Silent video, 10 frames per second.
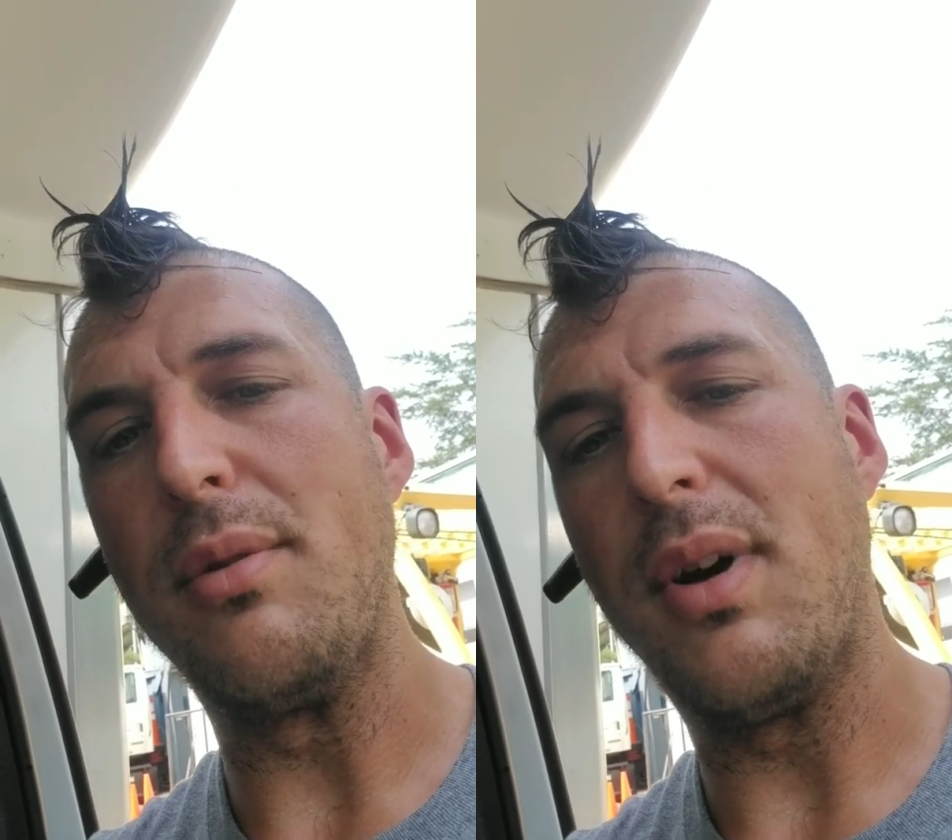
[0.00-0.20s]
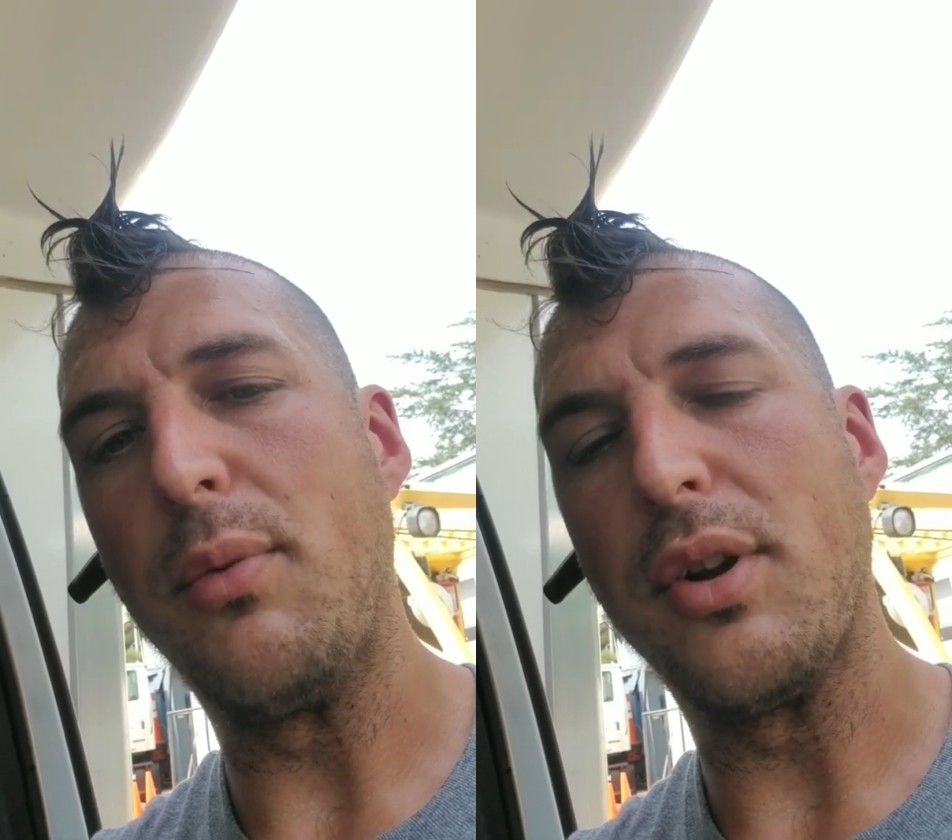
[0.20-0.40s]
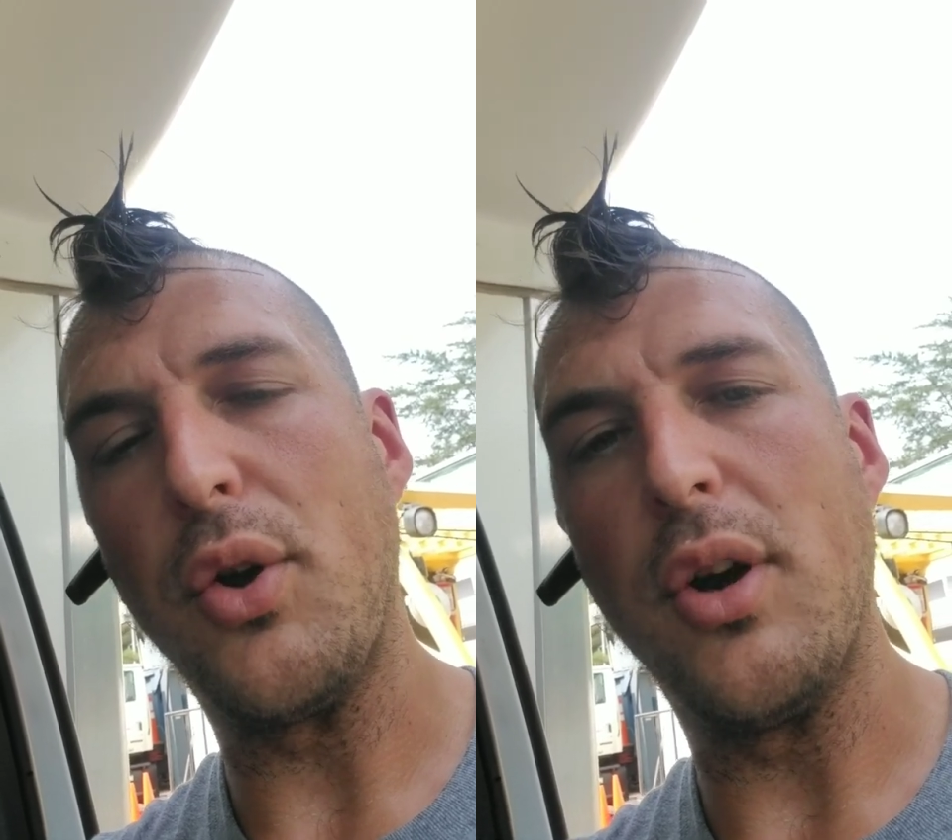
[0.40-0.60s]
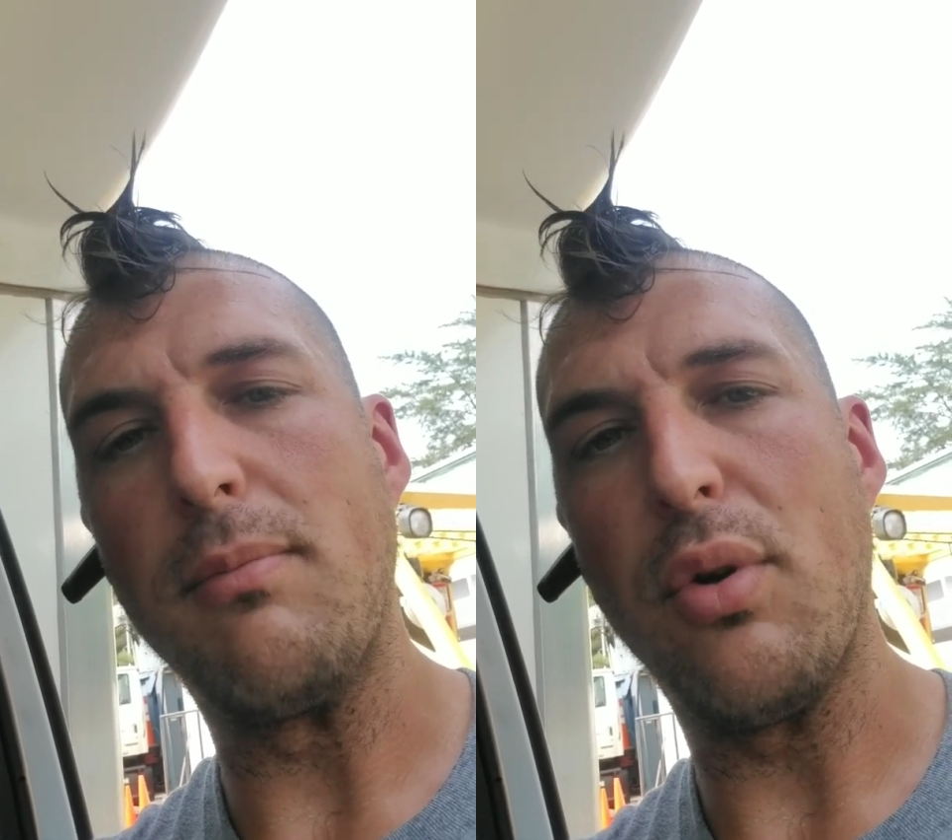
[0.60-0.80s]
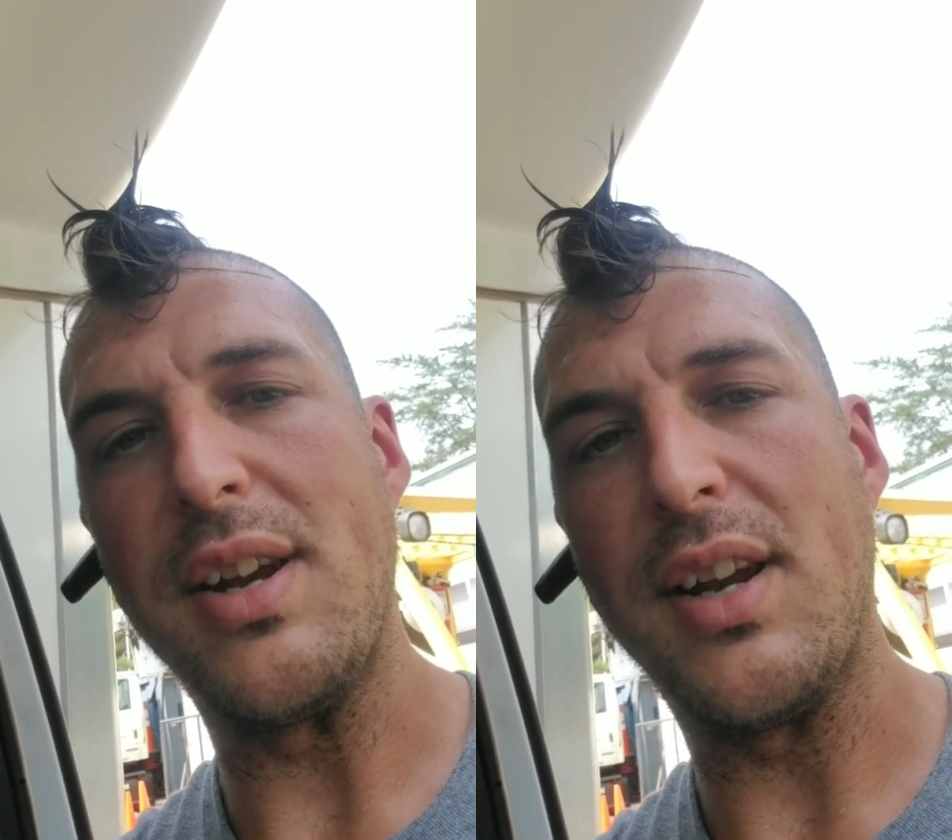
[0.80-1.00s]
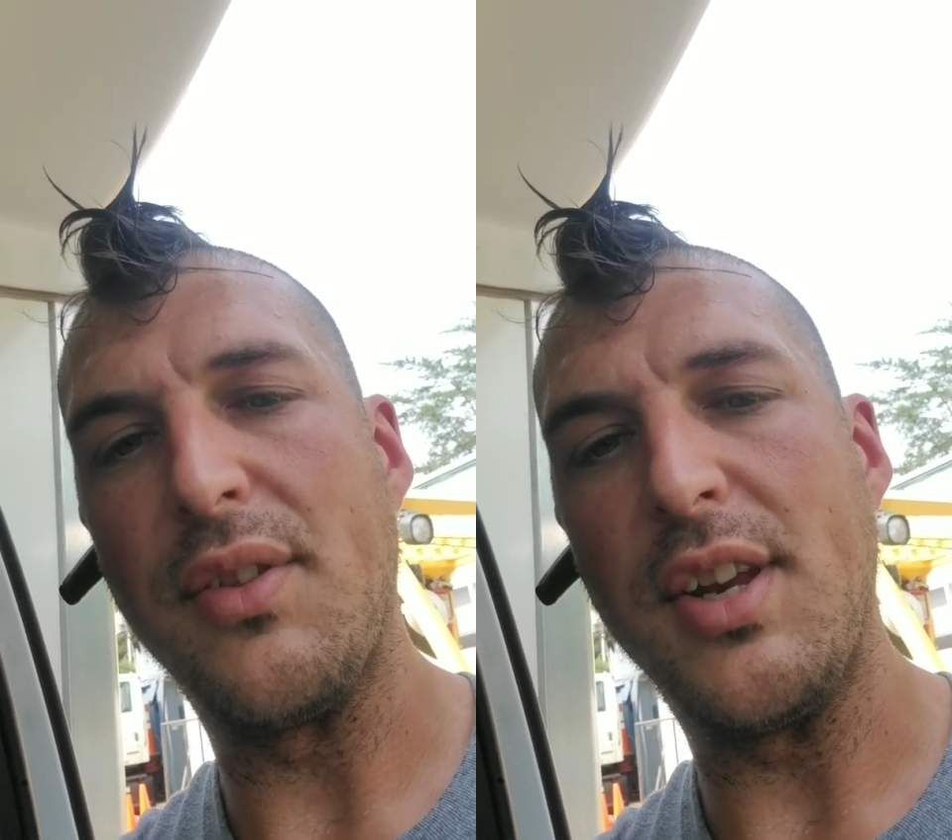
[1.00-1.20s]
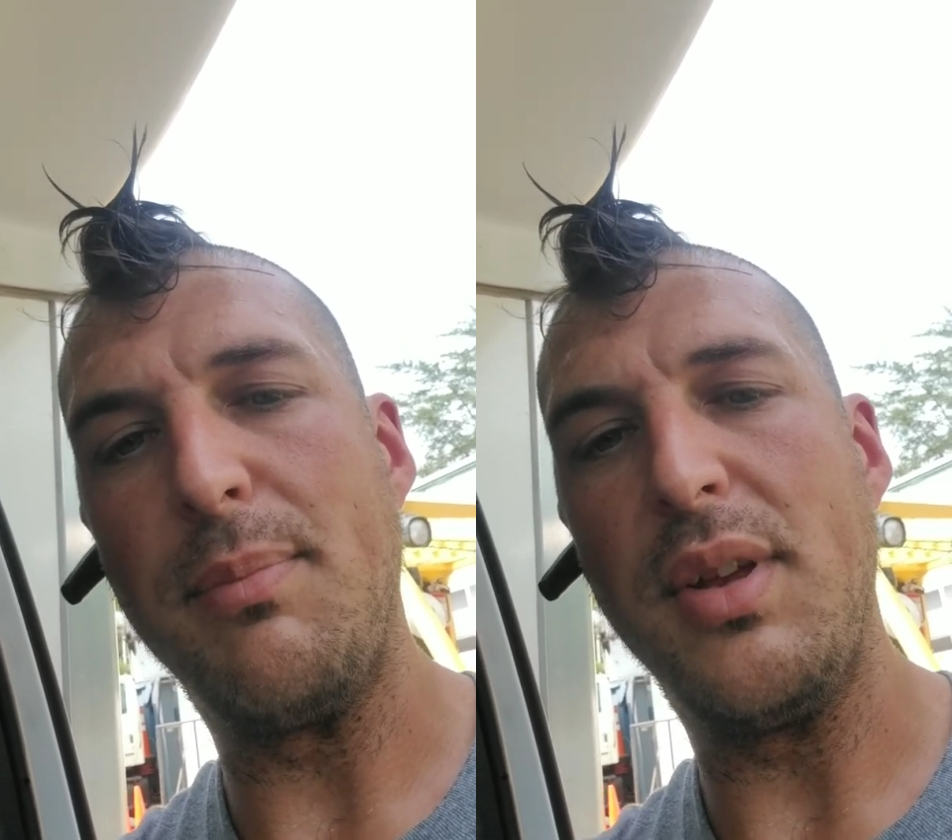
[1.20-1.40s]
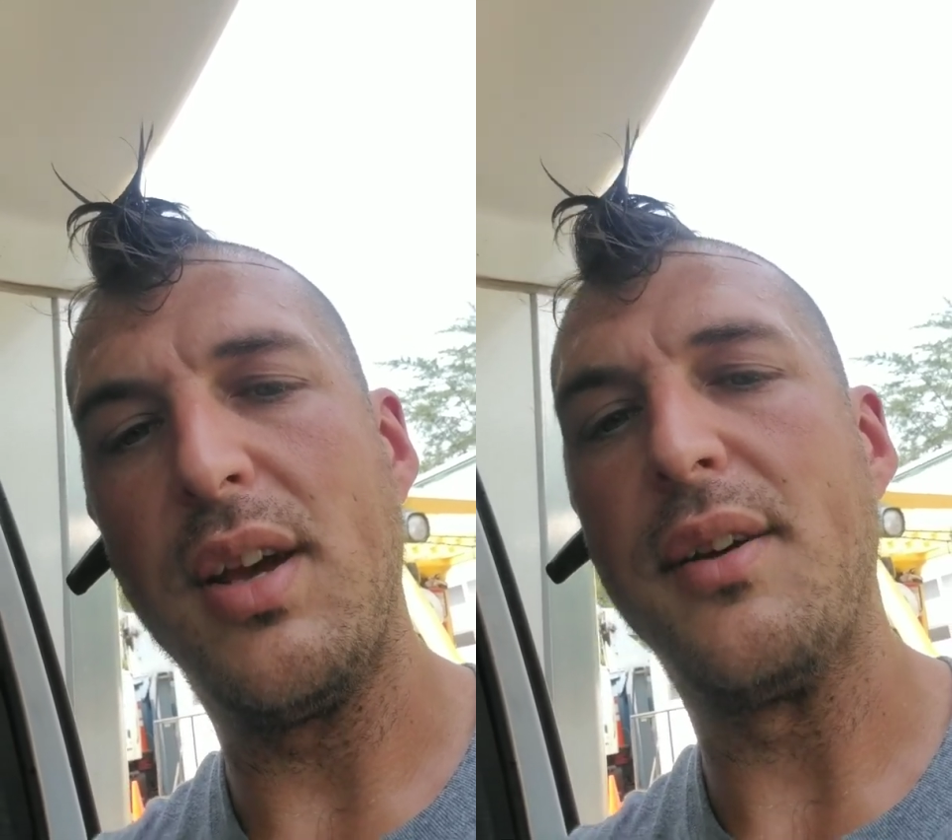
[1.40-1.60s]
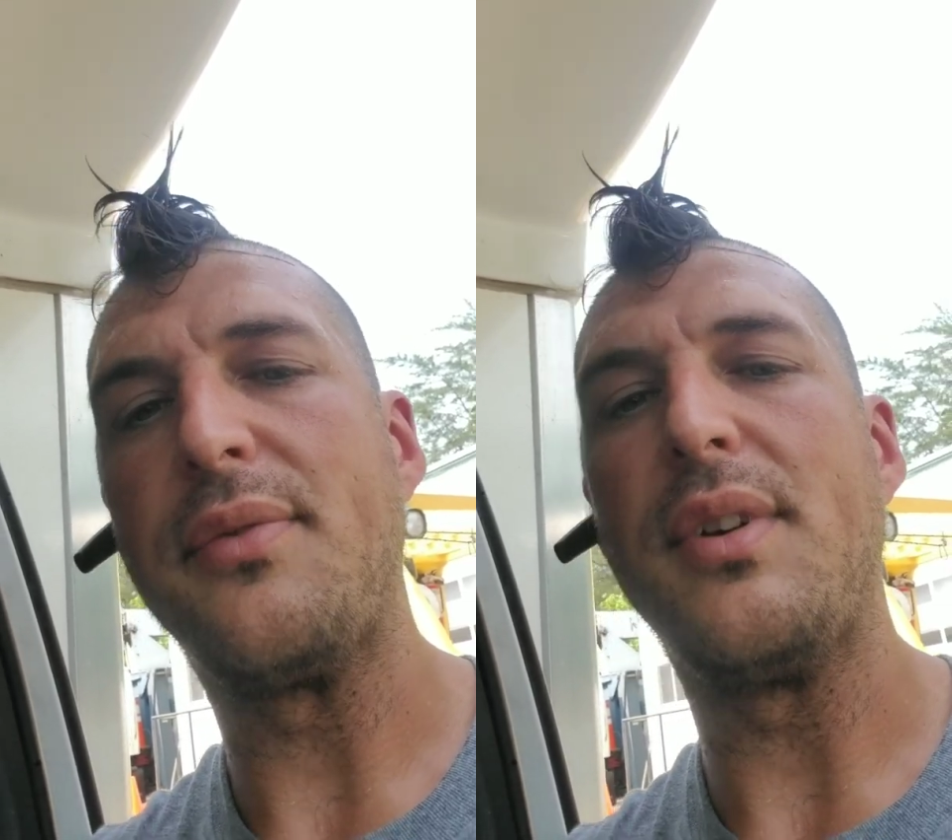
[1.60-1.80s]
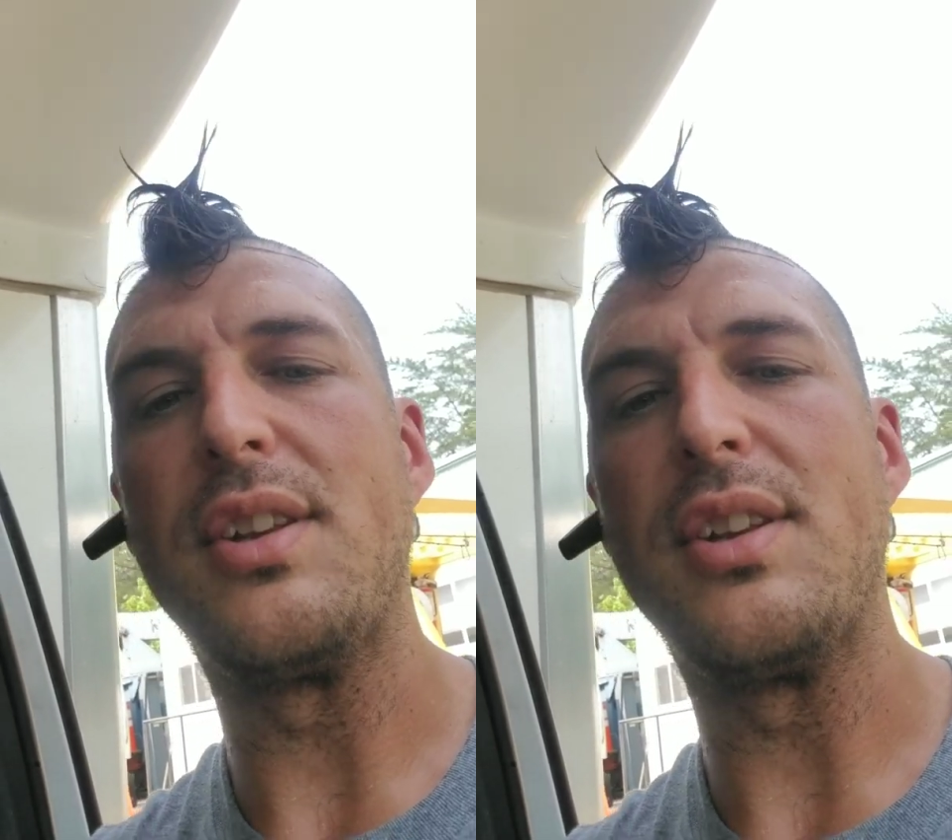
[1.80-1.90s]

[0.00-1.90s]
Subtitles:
you might want to go ahead and break down the DPF